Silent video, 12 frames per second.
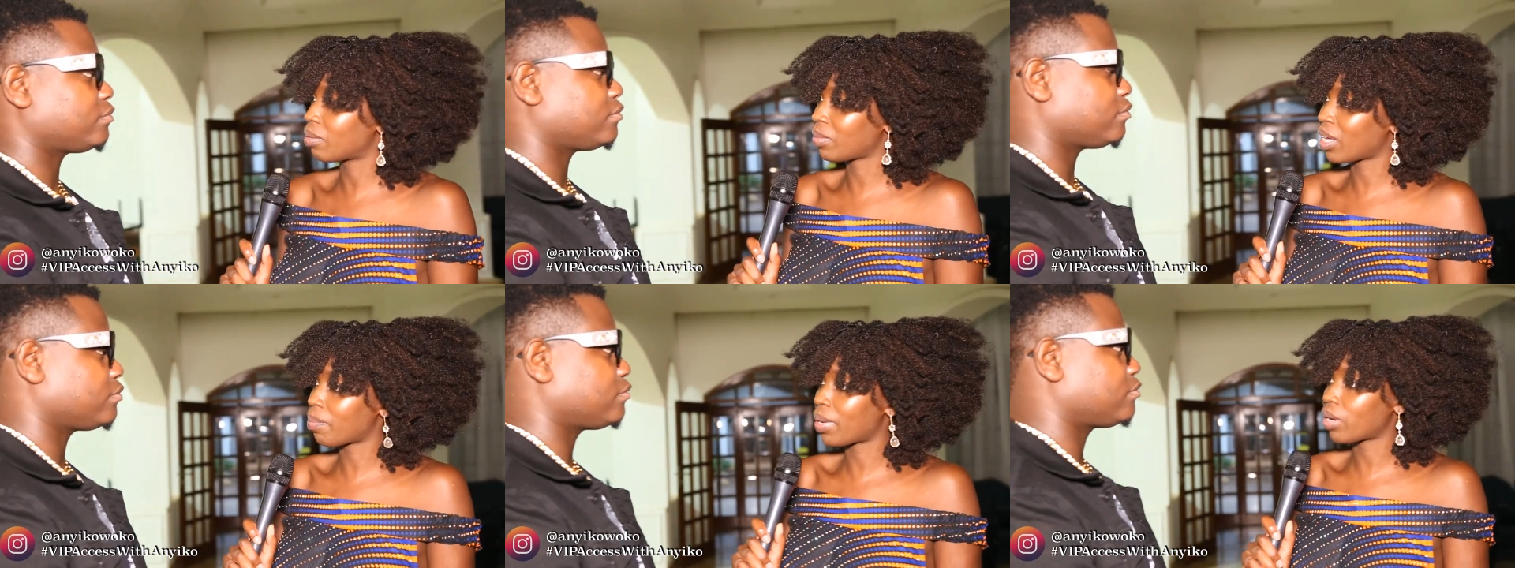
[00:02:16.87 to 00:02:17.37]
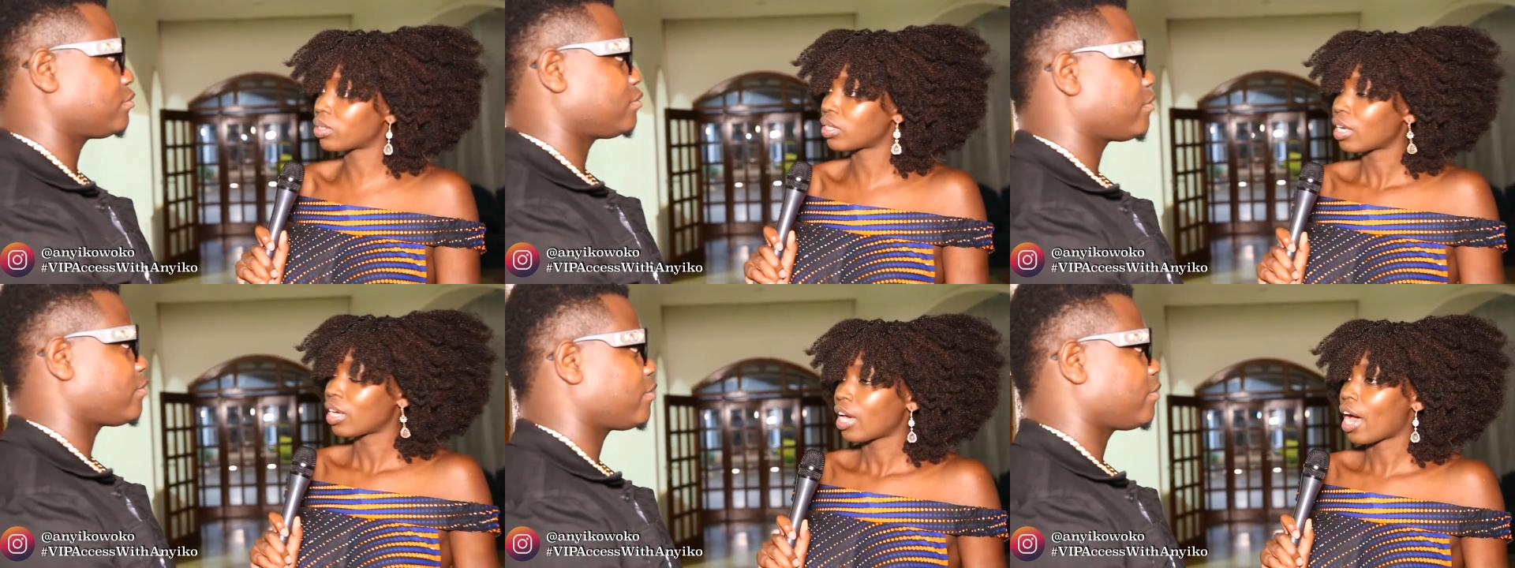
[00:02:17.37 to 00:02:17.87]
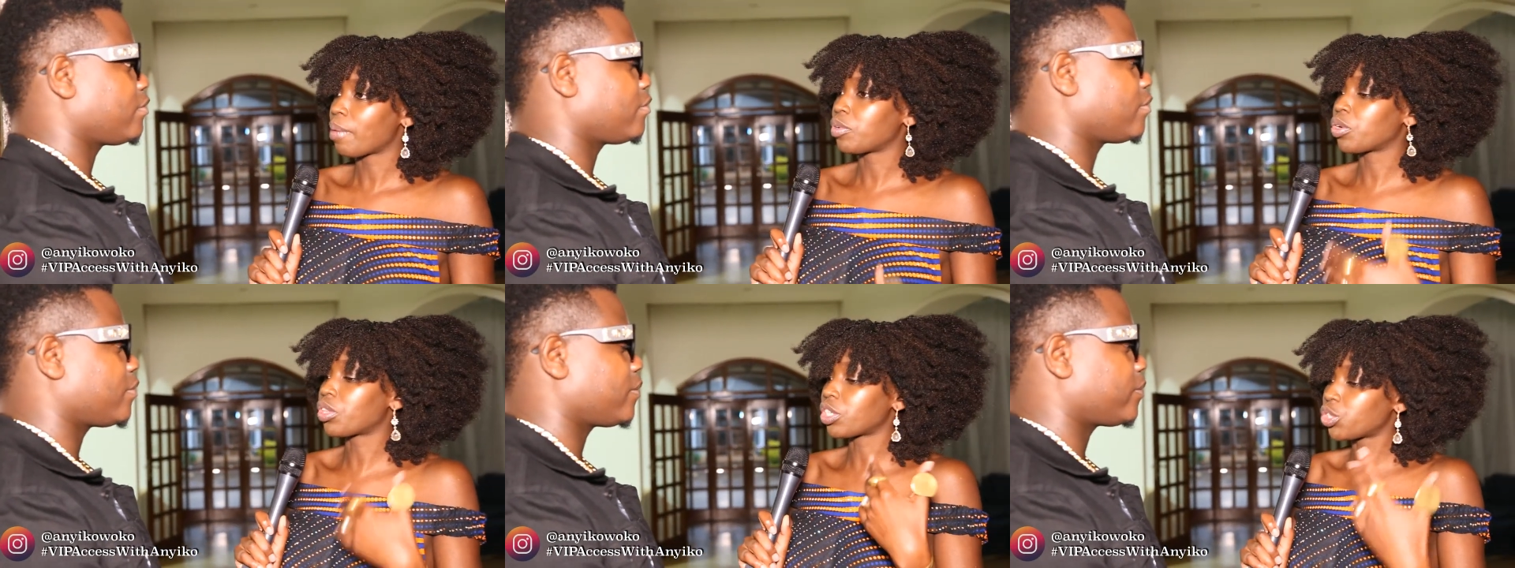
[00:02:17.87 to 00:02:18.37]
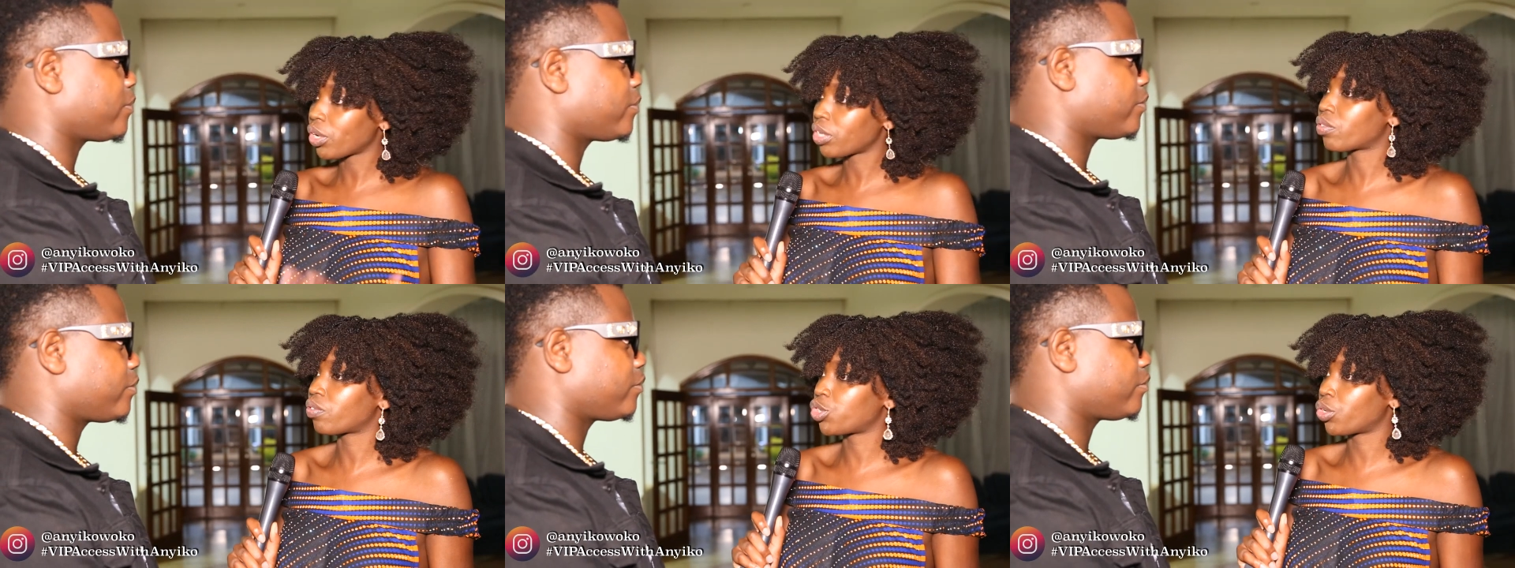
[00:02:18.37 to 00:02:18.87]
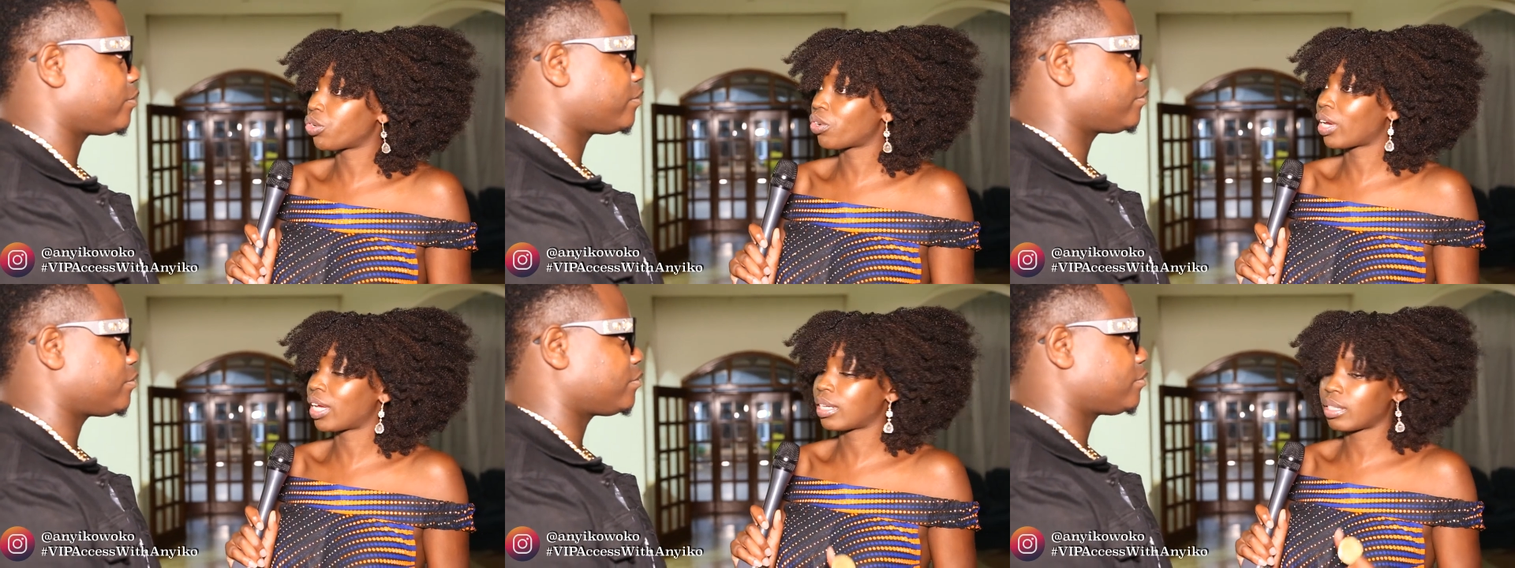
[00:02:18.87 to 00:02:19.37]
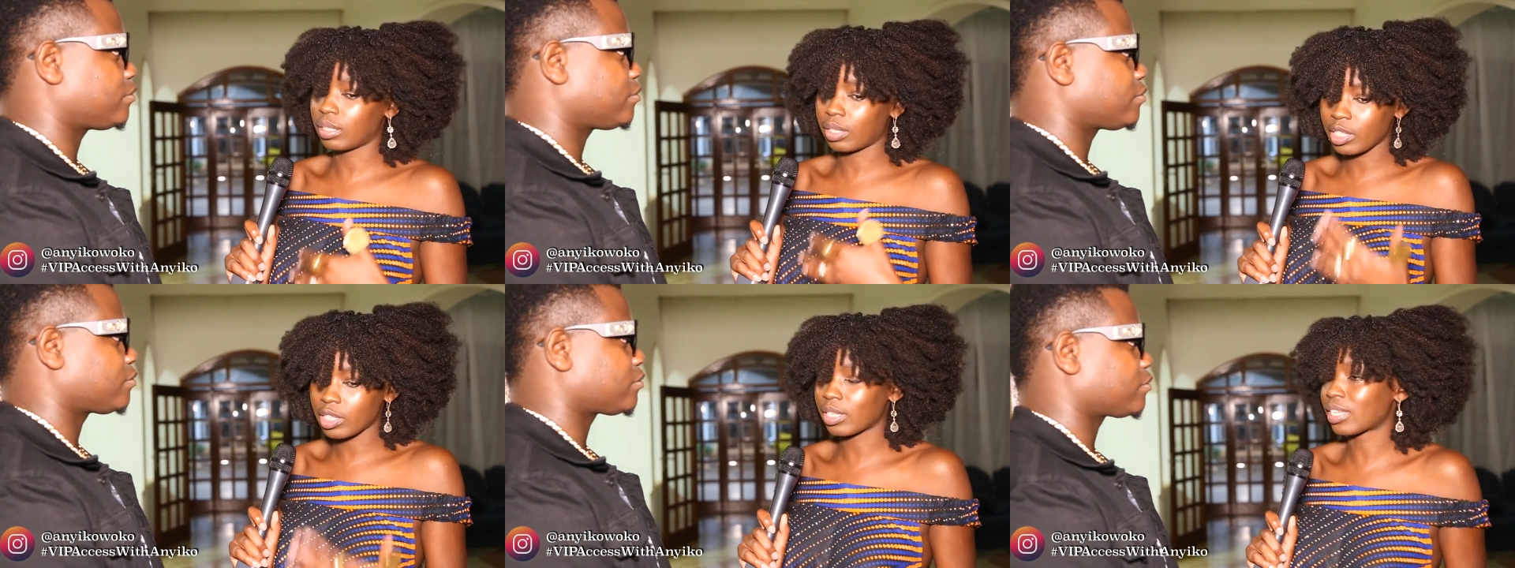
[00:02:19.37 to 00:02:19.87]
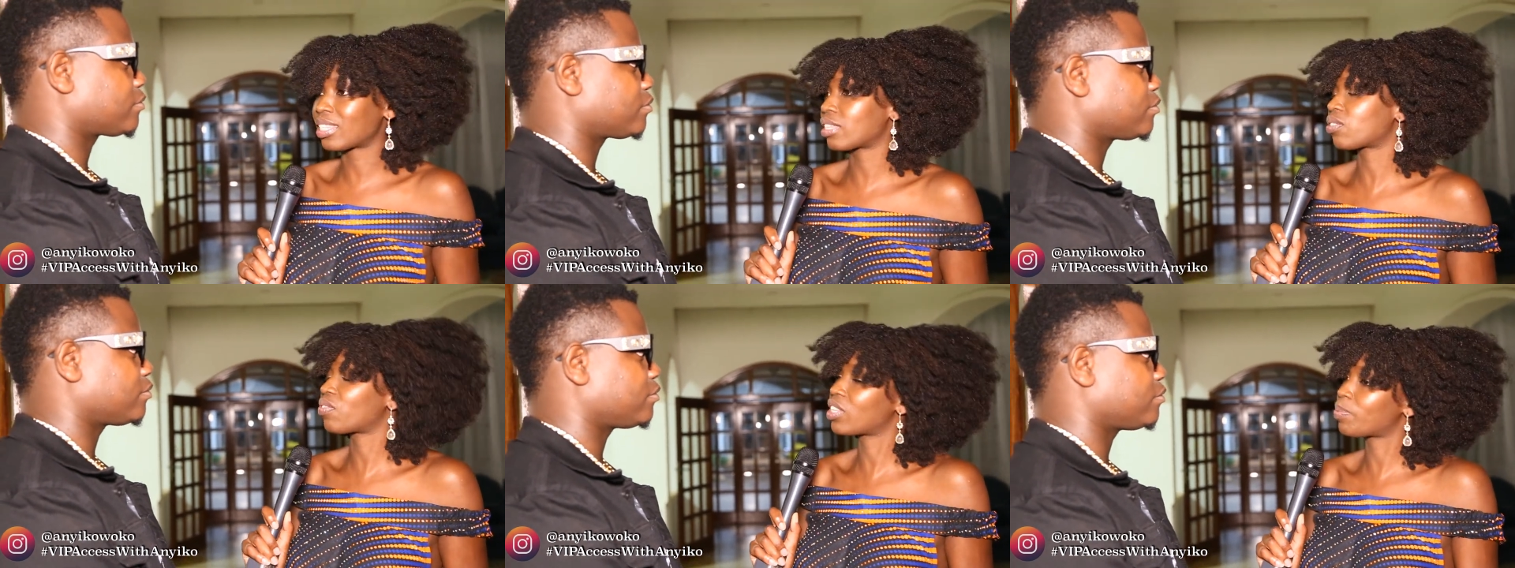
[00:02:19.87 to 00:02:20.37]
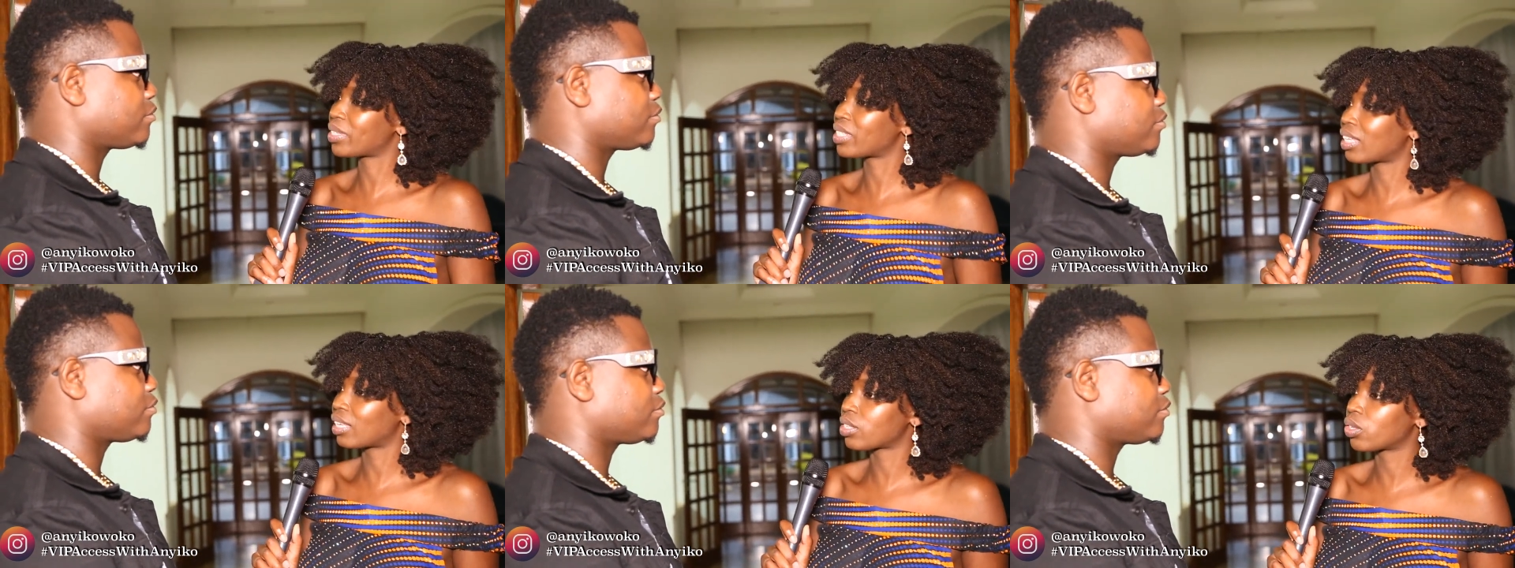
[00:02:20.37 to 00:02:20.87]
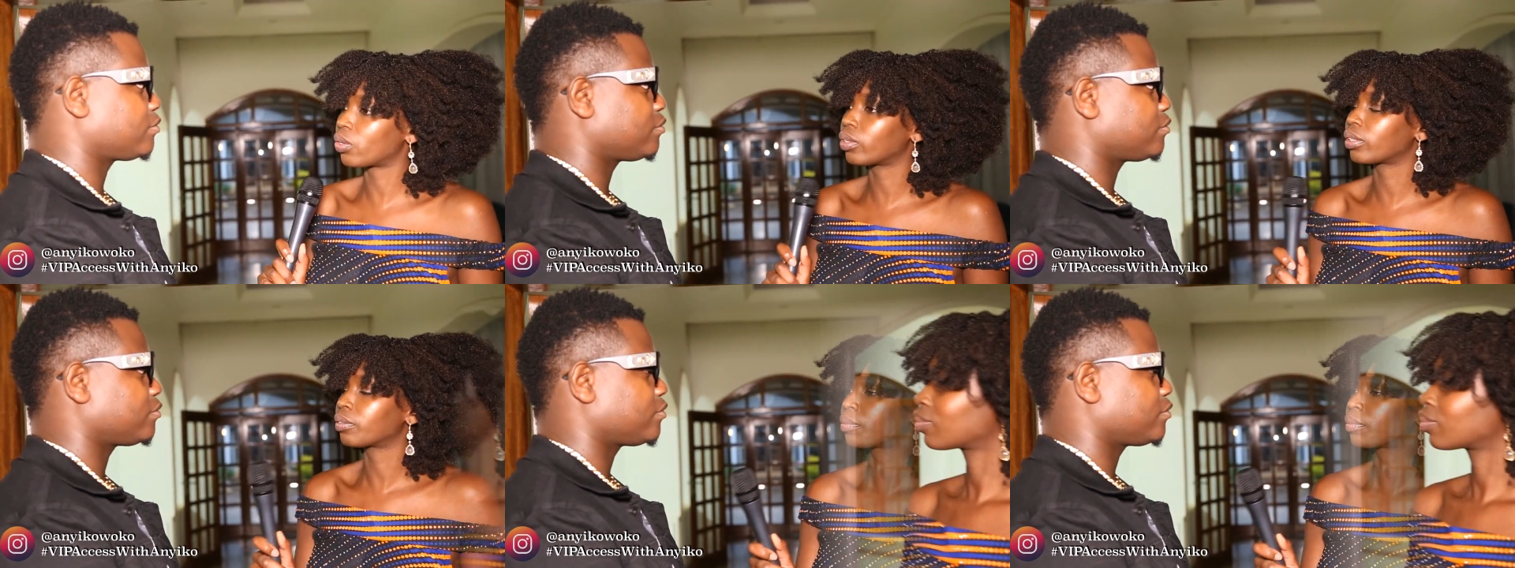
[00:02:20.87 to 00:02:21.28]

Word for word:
Speaker 1: Tell me about, um, you know, the choice of genre and this success of this particular song.